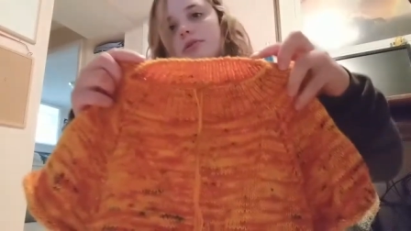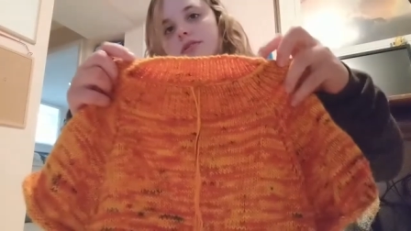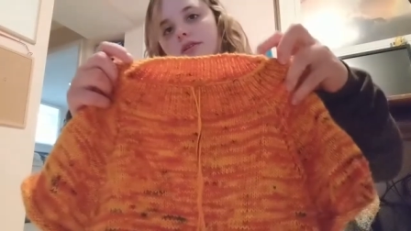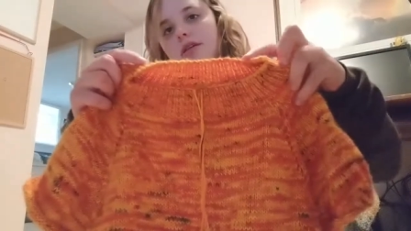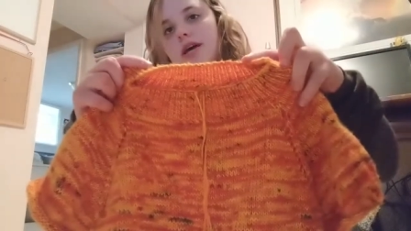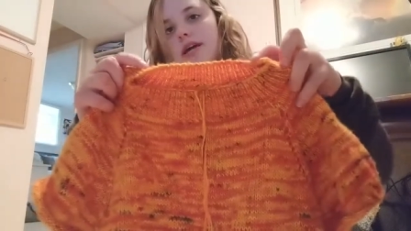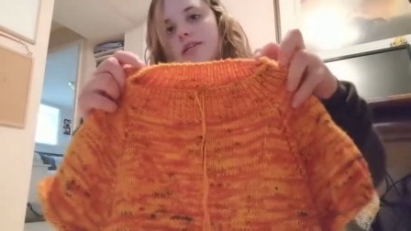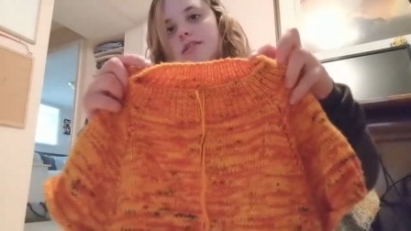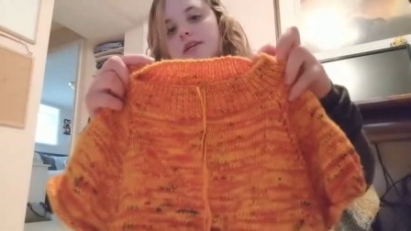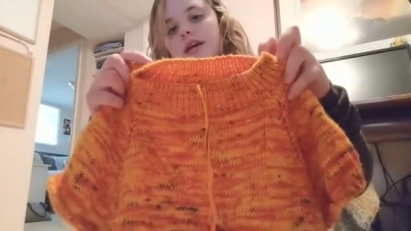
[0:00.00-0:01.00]
was the
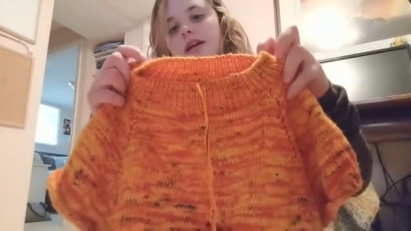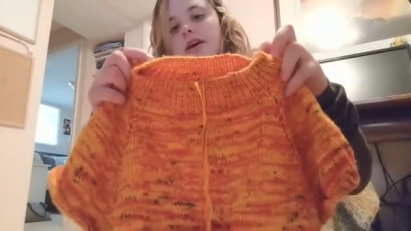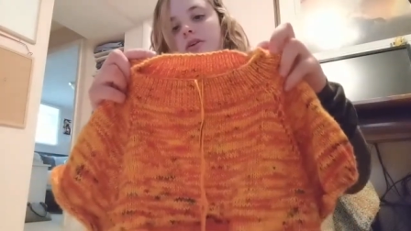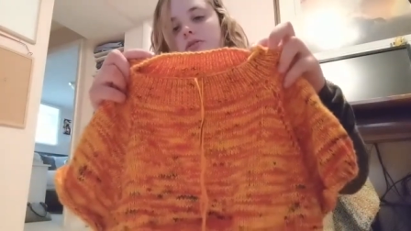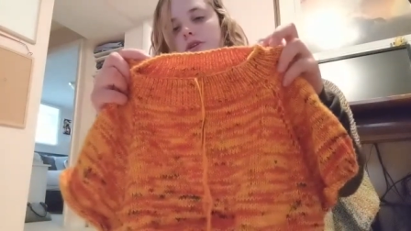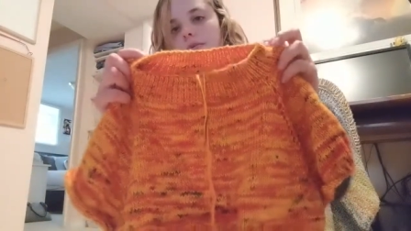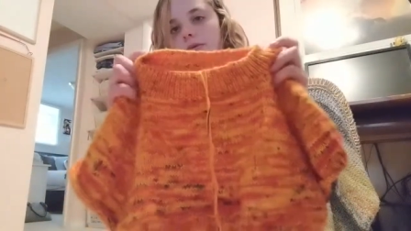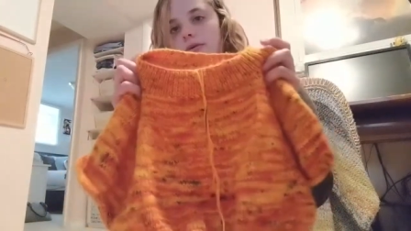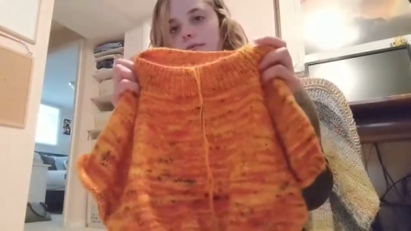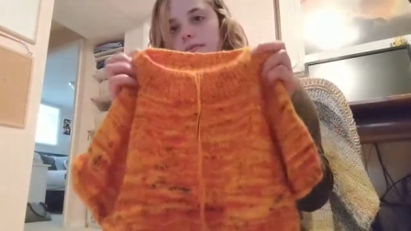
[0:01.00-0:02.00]
lightest skein held
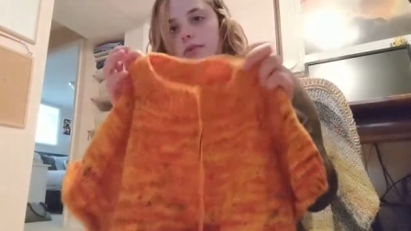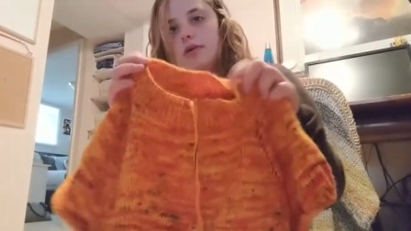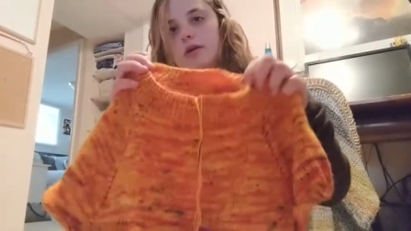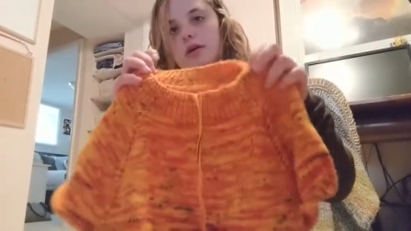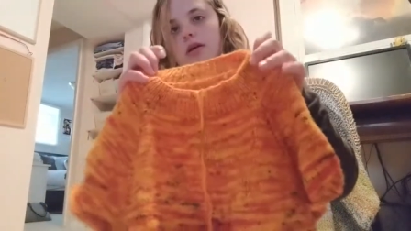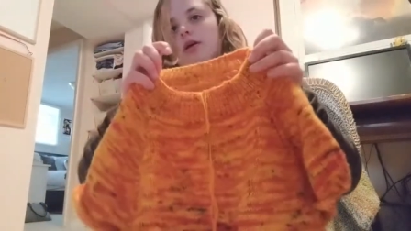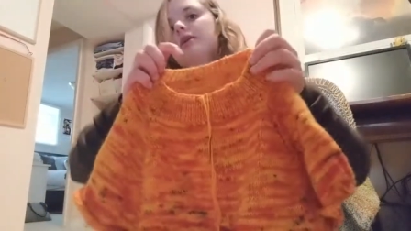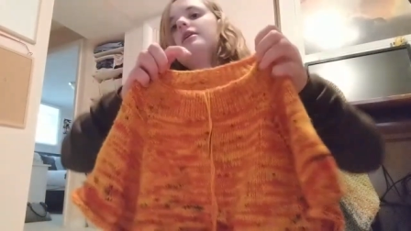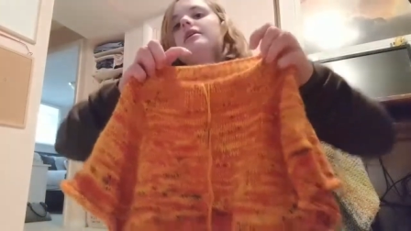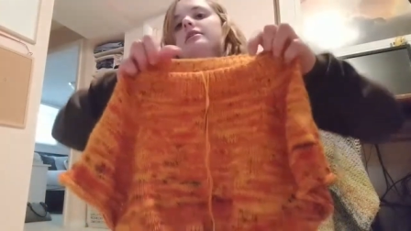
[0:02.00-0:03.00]
double,
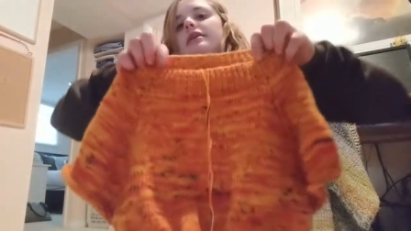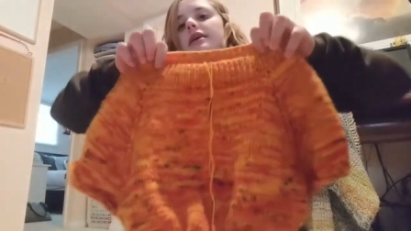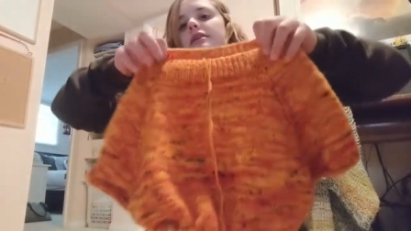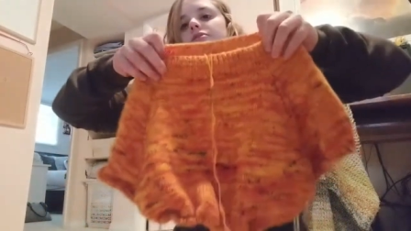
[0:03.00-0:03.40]
then I